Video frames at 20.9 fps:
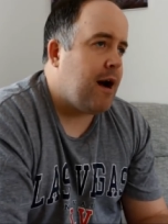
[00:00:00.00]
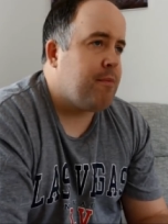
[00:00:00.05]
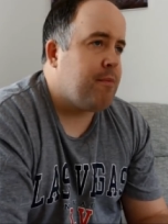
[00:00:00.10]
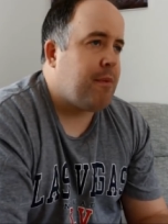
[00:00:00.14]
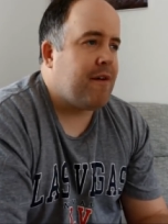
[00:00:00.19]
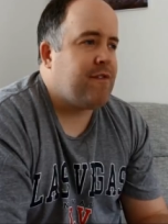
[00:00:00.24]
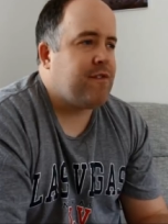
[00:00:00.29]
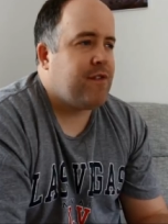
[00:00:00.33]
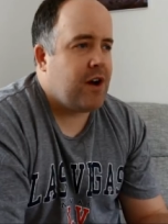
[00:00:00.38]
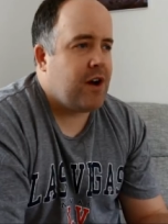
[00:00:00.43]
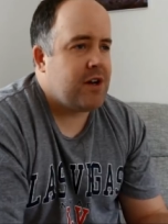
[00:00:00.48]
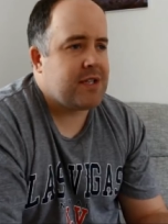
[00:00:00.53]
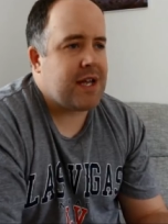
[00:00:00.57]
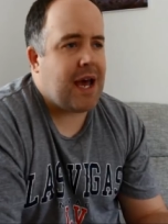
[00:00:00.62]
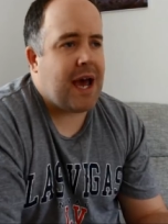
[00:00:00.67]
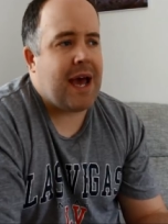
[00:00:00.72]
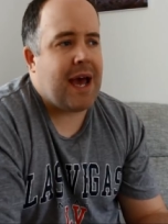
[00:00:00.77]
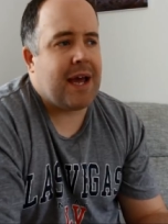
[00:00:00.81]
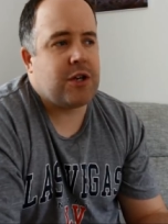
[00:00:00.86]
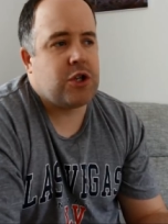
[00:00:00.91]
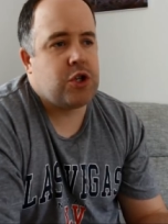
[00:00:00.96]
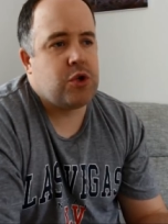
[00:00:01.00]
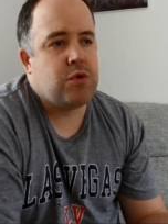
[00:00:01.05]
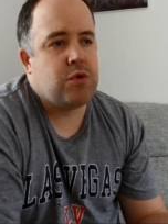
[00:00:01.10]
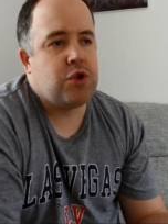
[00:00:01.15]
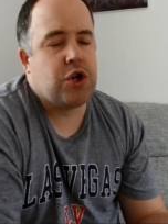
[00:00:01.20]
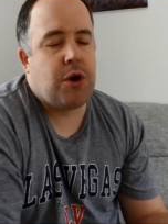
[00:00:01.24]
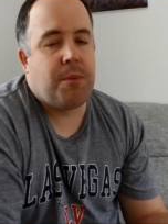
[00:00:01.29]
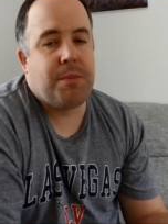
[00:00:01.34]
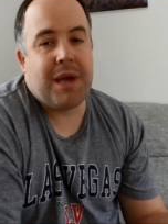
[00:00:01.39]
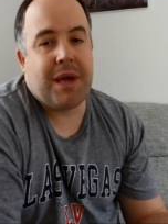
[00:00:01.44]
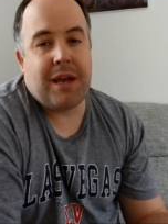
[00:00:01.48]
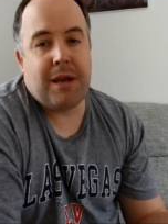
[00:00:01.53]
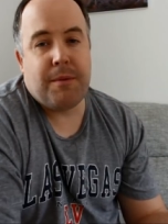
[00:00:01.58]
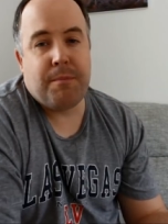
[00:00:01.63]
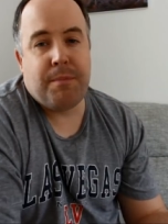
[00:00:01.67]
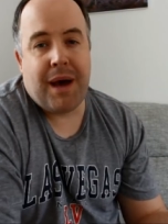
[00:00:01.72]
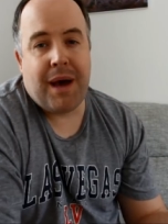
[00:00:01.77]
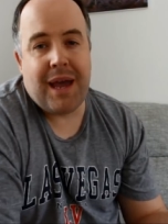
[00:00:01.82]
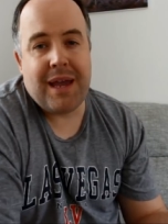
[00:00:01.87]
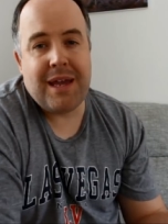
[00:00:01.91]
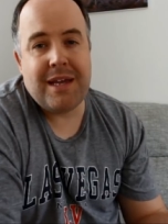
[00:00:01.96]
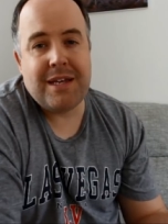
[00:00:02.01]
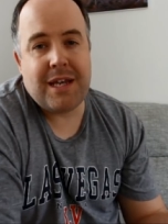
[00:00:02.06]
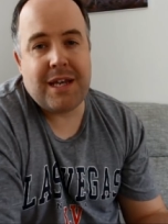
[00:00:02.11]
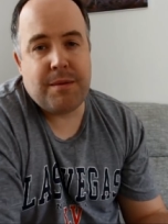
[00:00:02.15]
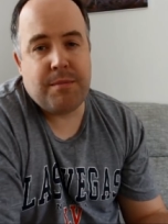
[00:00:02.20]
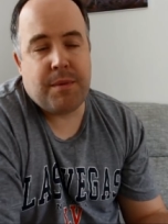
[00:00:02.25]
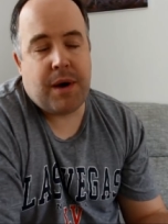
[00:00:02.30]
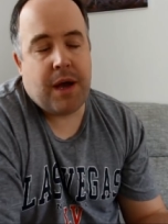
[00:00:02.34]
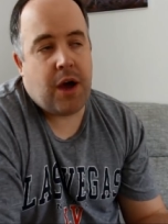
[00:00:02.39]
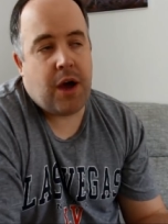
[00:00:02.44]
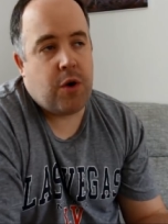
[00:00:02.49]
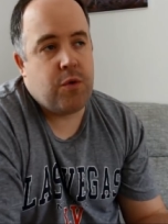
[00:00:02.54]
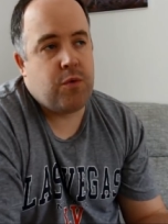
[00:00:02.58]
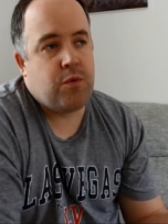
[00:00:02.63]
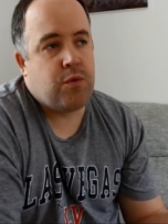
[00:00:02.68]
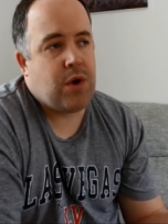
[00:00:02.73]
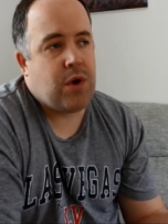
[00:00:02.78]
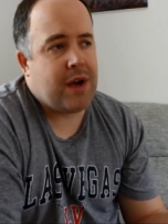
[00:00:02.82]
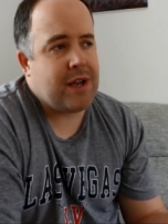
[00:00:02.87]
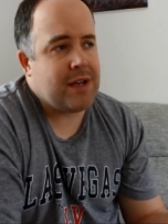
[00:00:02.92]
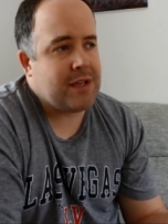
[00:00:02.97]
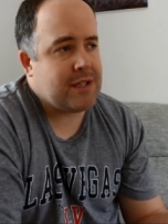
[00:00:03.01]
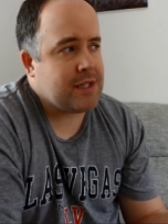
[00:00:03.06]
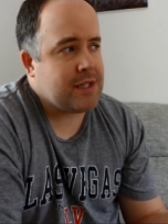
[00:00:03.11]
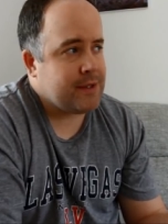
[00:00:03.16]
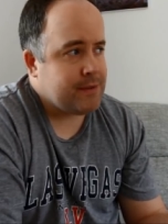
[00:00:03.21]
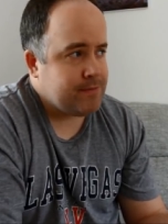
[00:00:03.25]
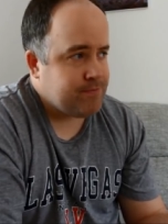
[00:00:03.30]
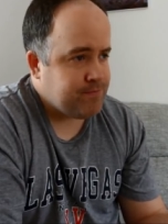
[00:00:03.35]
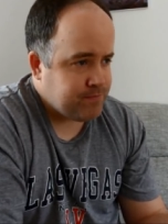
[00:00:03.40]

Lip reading: My first actual job getting paid in my own right,